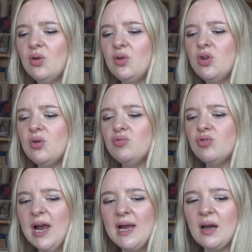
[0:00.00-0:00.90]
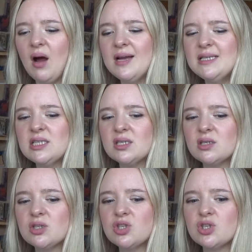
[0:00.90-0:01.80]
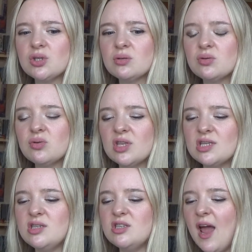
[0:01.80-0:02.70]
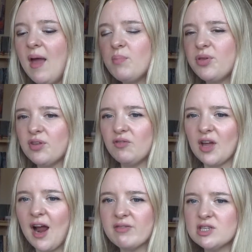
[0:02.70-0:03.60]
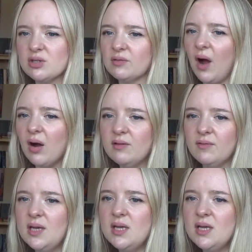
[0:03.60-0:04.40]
you realise the, the depth of the character of Ivy.